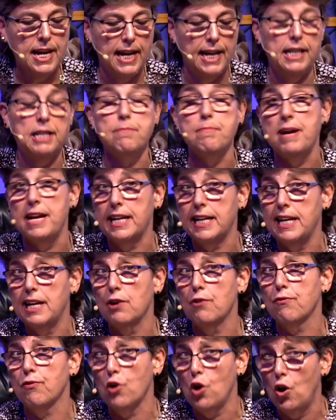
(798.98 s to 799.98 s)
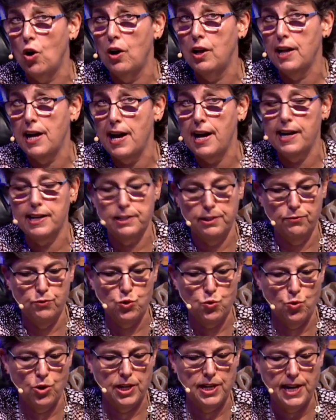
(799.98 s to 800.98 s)
in the Medicare for All Act of
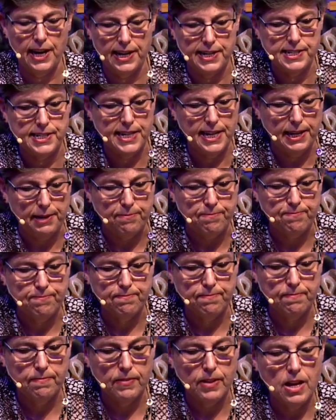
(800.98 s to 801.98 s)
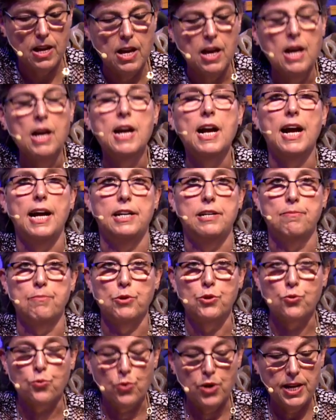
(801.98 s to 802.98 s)
2019. And number
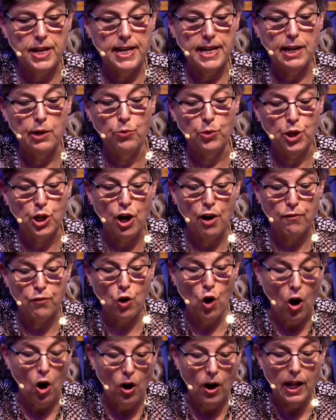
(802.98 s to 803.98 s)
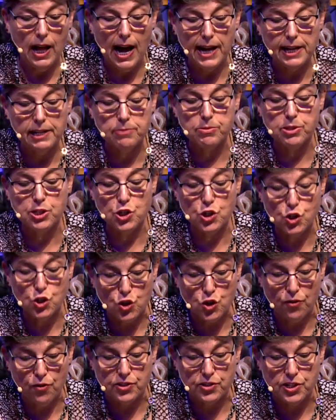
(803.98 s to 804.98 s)
three, it would cover all items and
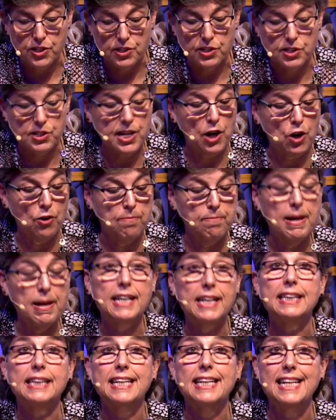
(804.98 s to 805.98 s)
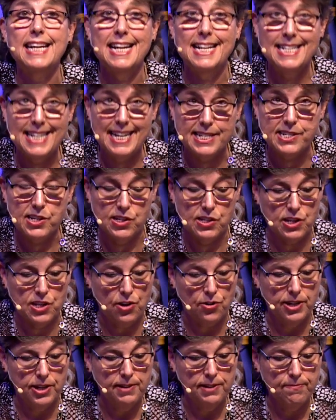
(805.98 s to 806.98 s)
services that are medically
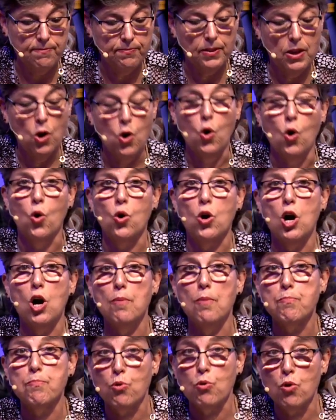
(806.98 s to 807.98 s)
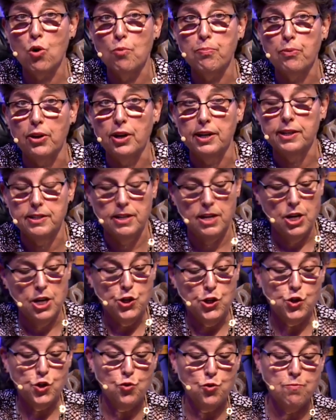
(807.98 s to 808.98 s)
necessary or appropriate
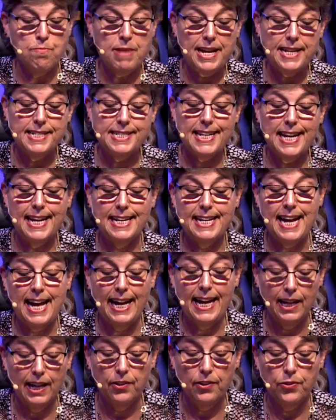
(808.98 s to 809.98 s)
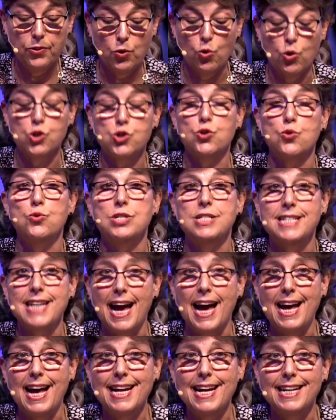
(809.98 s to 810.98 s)
to maintain health or to
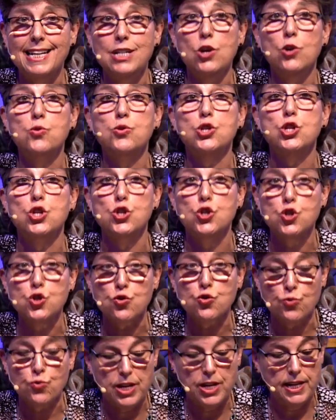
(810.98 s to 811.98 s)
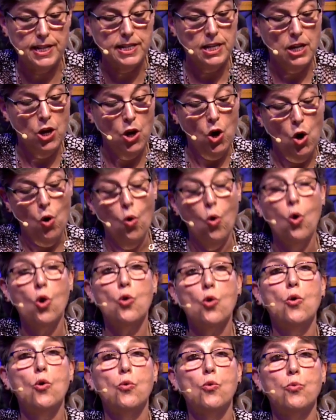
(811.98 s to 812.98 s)
diagnose, treat,
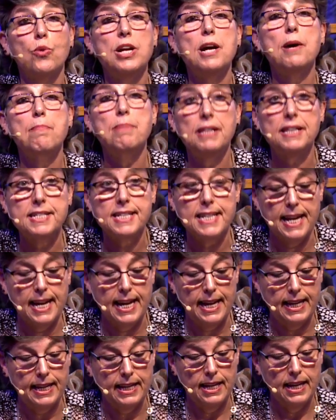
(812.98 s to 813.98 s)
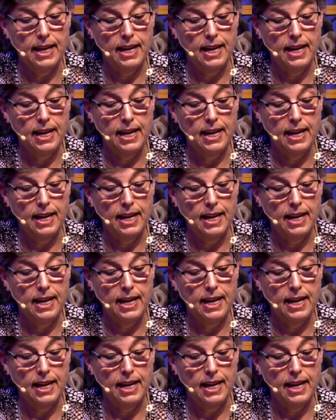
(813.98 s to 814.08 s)
or rehabilitate